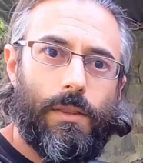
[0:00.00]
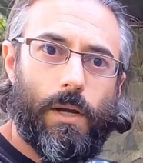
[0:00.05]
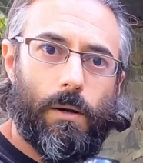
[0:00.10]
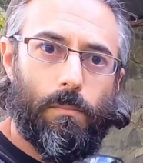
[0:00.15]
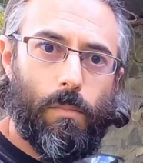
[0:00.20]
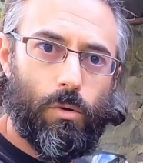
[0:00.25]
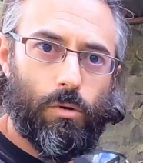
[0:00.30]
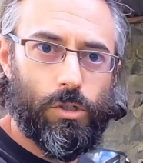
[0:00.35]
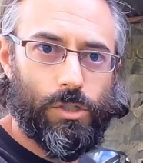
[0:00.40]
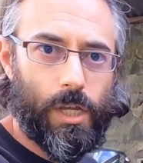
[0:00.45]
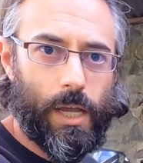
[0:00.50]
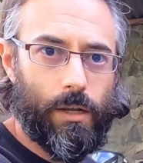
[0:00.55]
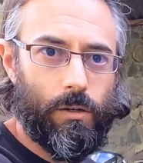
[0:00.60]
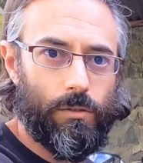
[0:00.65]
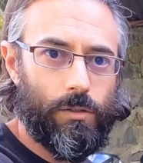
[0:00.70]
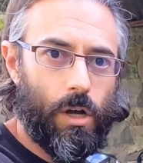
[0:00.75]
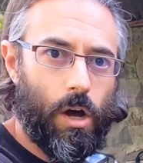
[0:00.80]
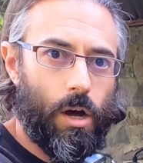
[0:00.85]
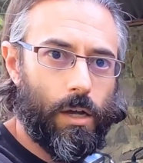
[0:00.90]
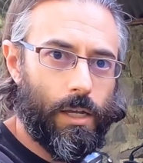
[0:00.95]
their
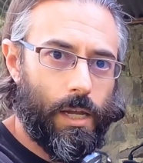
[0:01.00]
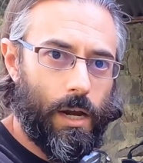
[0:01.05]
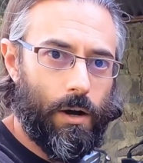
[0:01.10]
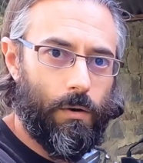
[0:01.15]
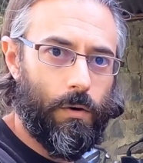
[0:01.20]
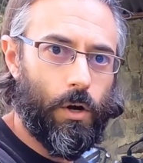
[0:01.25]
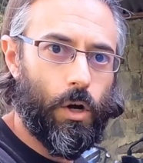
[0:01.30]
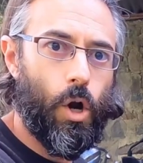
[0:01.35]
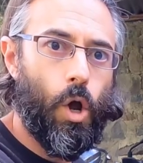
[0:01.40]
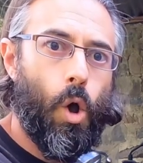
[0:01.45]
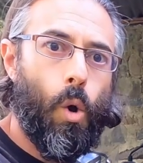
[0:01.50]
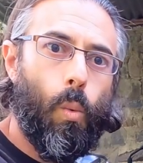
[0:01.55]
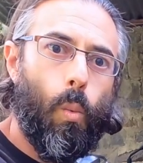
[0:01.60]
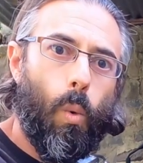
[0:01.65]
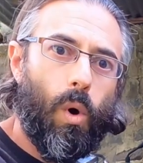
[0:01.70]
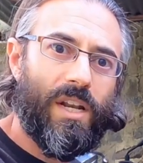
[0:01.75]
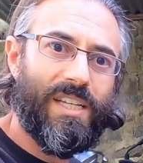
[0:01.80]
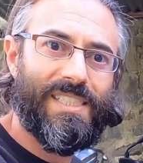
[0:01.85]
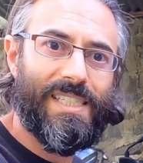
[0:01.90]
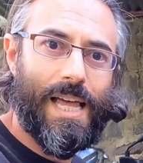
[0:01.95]
motorcycle dog carrier.
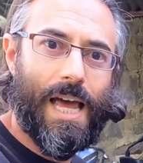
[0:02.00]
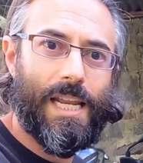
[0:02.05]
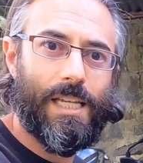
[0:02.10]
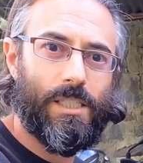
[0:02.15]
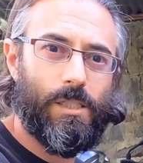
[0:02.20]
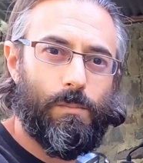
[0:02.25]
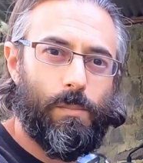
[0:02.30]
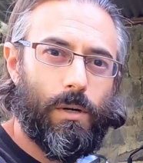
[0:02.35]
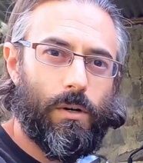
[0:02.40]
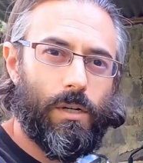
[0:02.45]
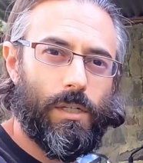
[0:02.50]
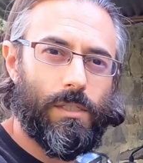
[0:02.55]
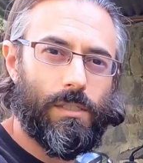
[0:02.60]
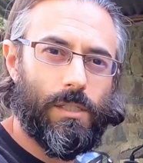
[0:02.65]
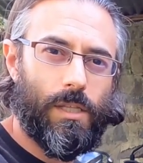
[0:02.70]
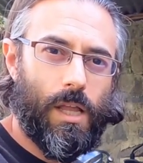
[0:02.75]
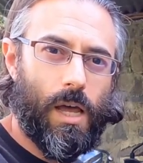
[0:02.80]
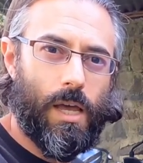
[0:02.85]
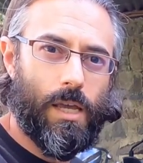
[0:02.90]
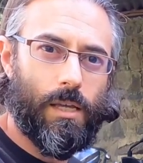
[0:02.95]
What is that
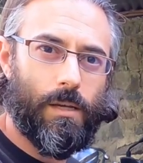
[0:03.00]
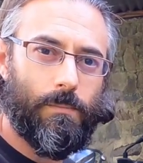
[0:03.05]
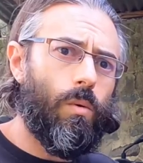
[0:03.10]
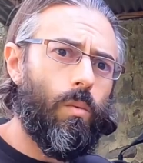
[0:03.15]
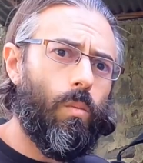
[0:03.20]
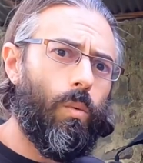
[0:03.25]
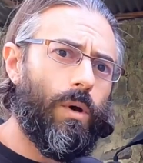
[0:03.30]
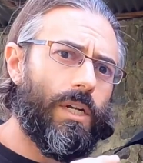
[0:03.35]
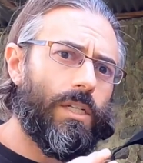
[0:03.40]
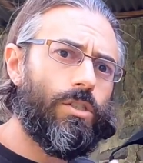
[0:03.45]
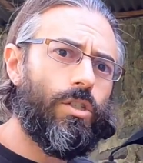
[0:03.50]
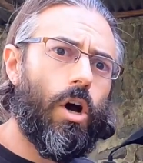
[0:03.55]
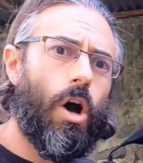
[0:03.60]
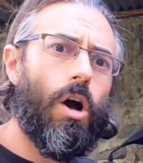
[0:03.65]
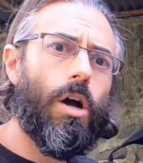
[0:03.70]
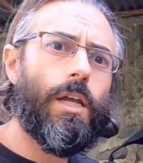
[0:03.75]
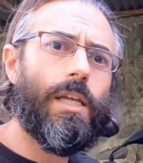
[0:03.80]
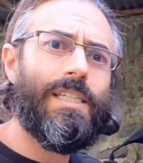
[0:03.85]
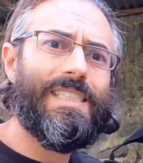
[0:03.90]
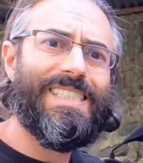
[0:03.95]
experience like? When the
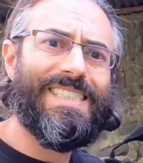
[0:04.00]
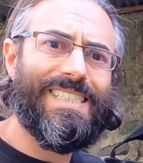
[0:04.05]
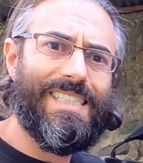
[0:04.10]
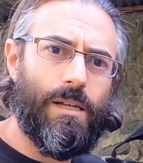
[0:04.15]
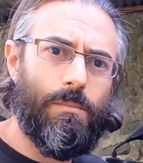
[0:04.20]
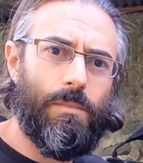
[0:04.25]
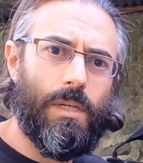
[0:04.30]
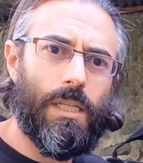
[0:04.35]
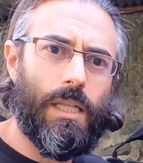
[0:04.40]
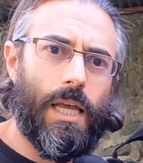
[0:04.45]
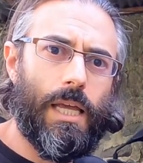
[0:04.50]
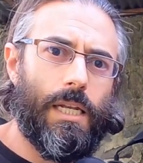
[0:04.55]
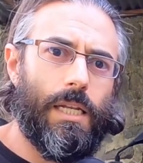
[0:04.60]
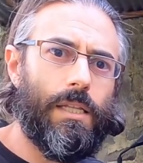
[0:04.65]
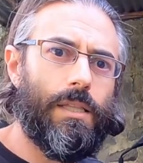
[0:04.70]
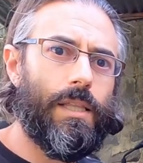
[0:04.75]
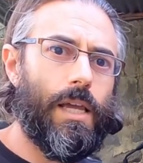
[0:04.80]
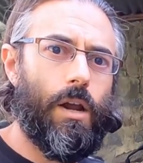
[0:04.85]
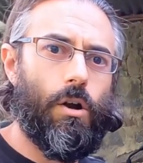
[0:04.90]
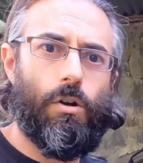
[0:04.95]
dog is
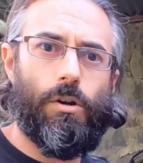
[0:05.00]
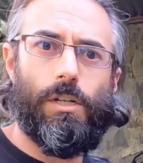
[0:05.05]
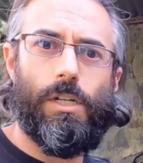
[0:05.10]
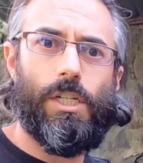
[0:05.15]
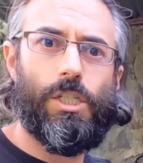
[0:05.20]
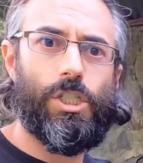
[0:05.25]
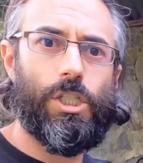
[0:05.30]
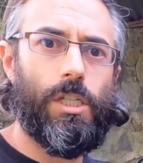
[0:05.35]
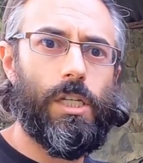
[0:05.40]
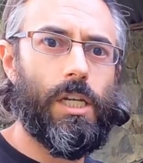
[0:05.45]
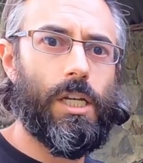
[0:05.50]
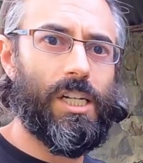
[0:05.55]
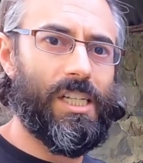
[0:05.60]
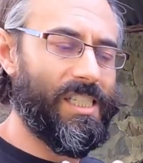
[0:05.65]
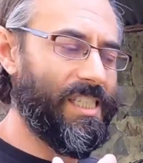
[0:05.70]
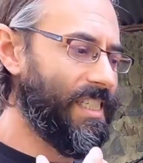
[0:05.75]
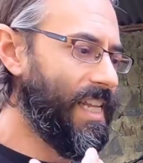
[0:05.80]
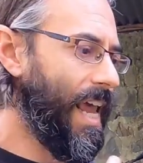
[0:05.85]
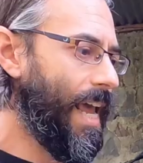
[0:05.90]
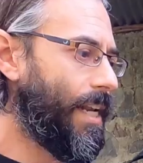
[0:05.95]
stimulated, they are initially going to
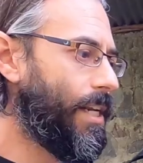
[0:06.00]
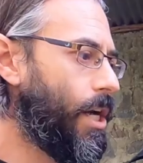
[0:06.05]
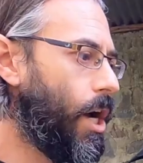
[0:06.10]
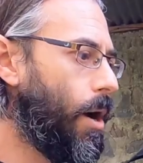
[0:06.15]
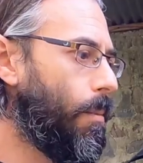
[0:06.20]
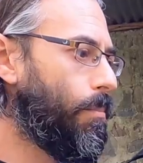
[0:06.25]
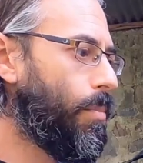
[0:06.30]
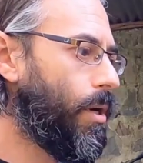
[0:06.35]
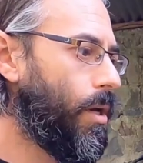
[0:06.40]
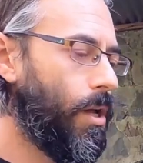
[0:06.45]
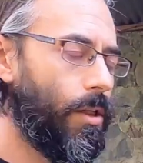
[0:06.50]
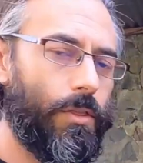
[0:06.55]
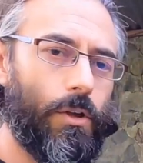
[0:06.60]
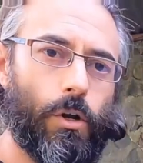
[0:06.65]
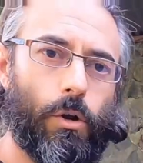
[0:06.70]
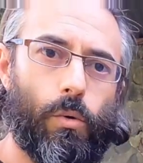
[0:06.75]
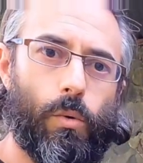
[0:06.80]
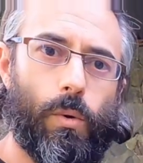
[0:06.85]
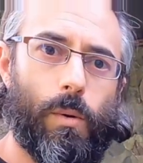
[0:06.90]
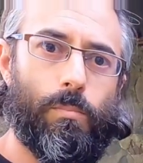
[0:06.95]
stand up.
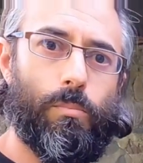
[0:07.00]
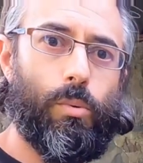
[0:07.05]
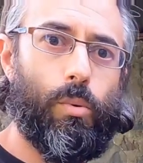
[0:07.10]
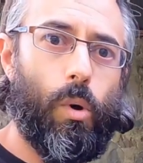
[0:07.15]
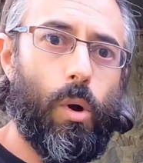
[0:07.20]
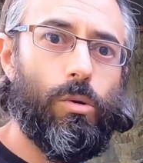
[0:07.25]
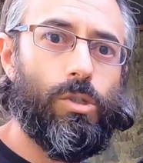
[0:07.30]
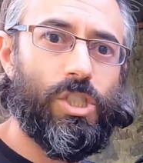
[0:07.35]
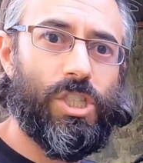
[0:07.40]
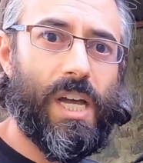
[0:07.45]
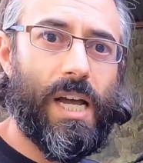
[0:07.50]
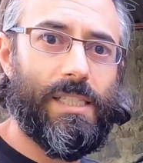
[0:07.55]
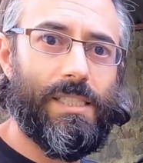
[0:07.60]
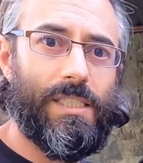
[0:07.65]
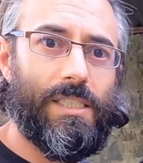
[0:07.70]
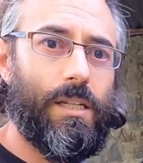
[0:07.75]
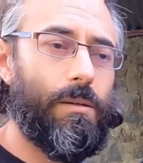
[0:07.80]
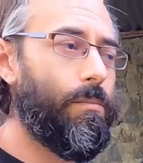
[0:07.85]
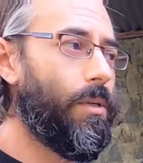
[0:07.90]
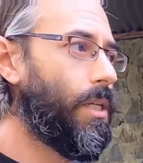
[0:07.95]
They're going to approach that
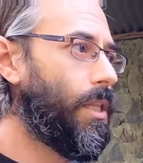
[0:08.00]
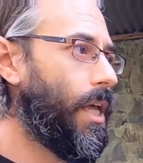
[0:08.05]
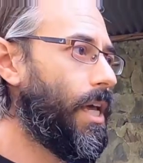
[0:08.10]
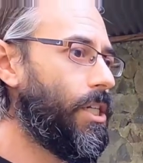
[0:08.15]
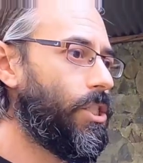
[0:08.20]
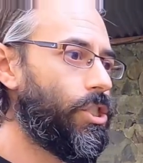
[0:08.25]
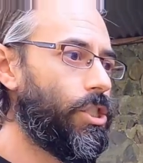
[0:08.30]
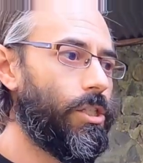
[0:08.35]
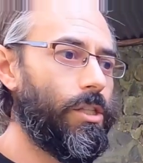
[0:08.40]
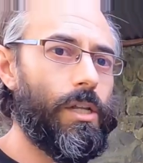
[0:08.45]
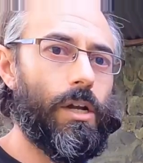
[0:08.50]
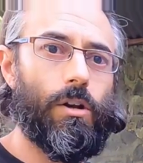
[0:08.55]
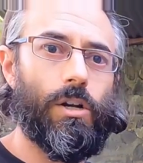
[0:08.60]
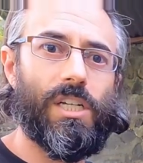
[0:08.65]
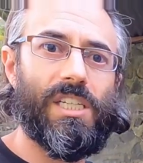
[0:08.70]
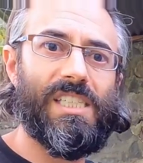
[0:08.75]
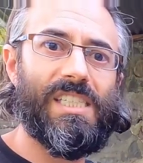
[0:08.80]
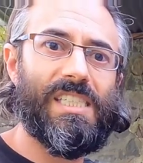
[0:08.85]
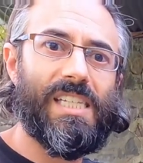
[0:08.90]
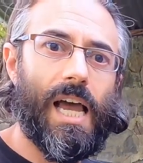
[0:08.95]
stimulation. They're
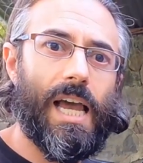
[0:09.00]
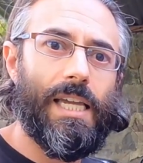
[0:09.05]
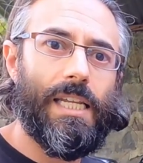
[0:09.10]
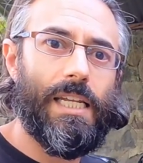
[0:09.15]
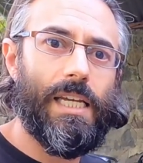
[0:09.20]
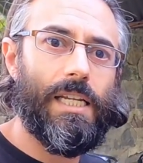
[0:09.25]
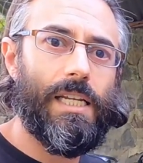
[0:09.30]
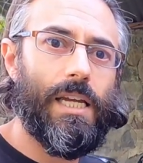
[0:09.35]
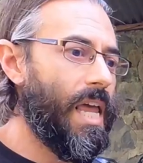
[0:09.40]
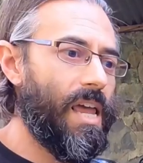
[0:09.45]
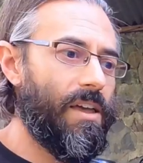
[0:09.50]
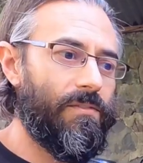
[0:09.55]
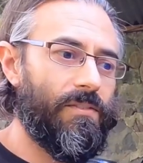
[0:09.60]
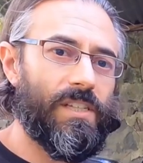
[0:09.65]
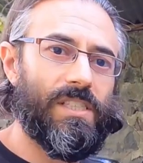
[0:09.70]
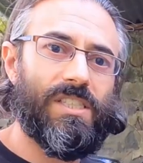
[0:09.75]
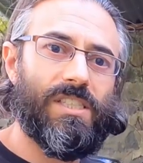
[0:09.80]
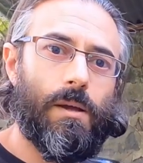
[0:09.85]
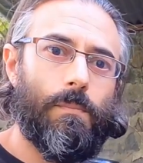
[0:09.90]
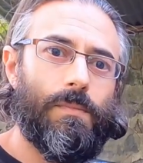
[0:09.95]
excited. If
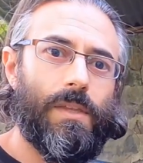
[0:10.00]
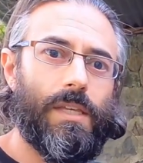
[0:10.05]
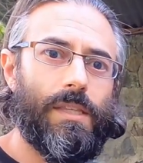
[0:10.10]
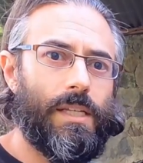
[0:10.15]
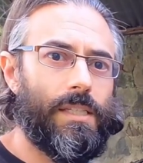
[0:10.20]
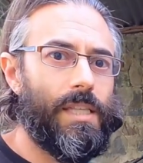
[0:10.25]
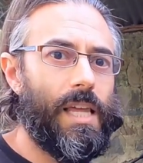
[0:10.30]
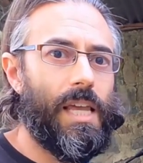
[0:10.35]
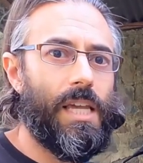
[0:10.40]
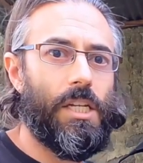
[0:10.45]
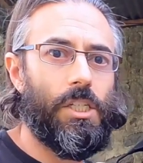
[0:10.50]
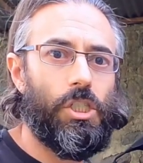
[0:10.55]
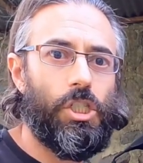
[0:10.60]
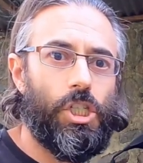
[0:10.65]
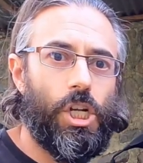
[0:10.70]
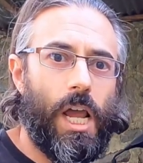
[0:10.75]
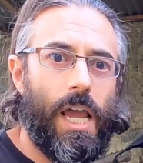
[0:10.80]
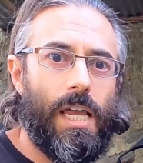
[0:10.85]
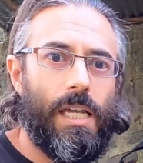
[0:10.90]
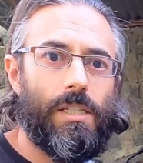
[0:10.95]
it's something that they can
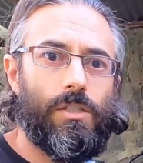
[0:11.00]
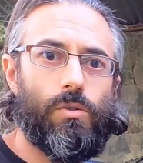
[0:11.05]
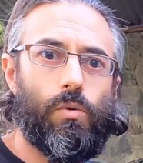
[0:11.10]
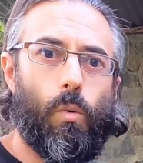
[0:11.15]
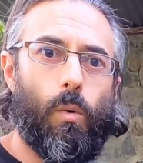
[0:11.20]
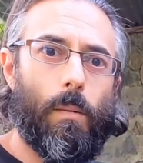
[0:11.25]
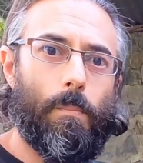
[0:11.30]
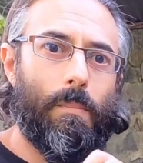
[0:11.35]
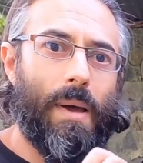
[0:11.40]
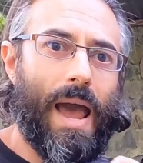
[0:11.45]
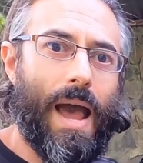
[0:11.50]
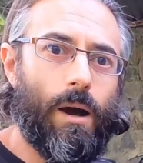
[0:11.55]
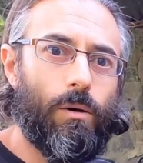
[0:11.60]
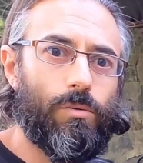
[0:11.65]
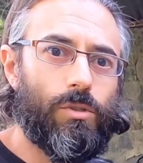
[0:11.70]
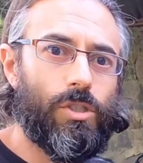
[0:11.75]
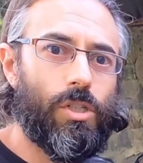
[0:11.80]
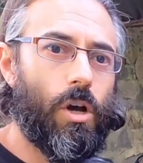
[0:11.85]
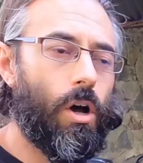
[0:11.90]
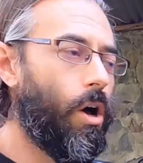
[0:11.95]
chase or
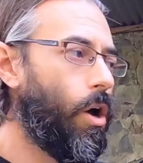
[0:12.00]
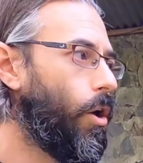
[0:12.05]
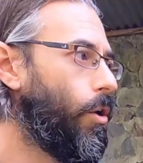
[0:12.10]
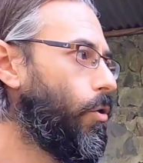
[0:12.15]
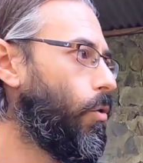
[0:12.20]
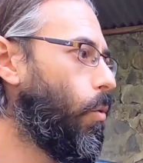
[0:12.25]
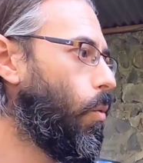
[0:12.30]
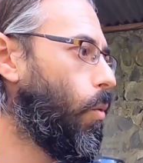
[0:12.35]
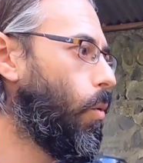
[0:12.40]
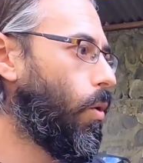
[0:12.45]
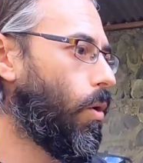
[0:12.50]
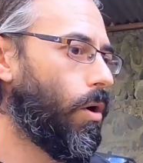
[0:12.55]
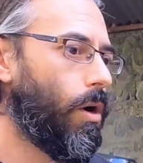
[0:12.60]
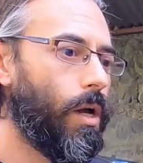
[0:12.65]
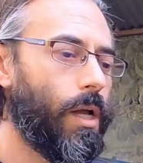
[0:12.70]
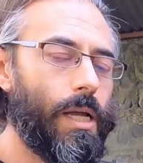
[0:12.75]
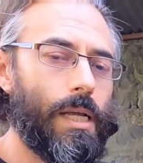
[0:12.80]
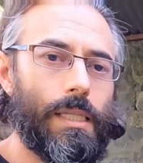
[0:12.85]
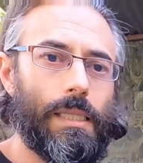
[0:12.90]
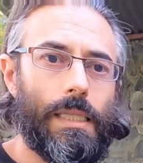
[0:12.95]
pounce on or
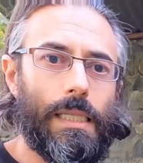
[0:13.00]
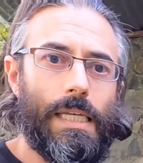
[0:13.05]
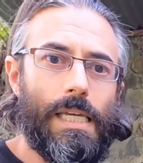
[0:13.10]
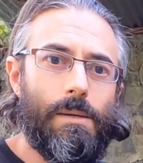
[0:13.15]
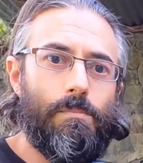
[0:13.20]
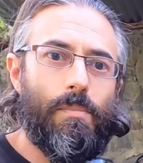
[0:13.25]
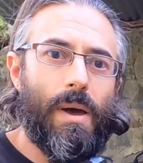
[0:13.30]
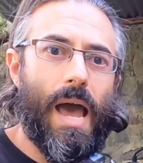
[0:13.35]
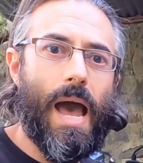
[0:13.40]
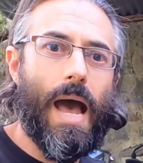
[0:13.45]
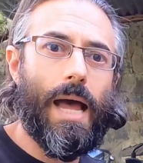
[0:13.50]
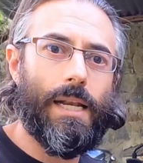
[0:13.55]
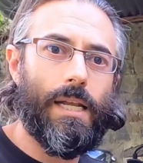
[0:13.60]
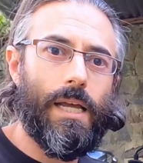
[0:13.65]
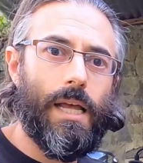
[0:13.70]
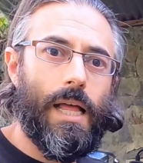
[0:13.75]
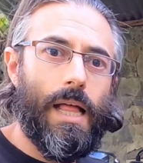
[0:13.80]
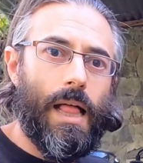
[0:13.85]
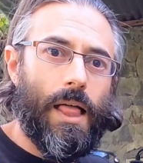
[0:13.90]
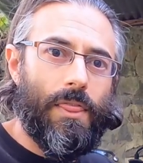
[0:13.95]
leap at,
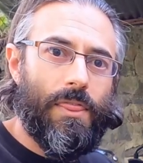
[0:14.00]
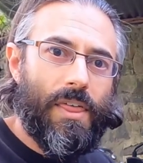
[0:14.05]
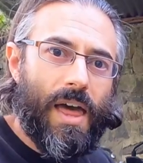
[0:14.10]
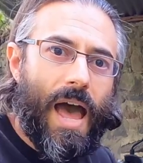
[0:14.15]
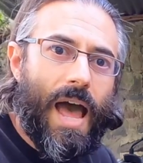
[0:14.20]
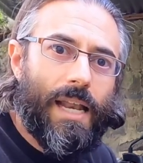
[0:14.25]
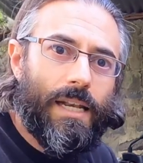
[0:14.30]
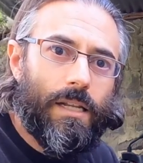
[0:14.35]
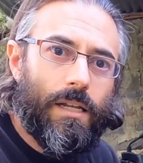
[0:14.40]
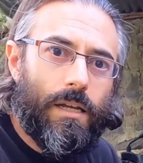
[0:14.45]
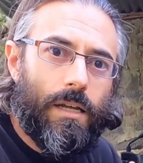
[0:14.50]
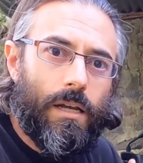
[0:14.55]
that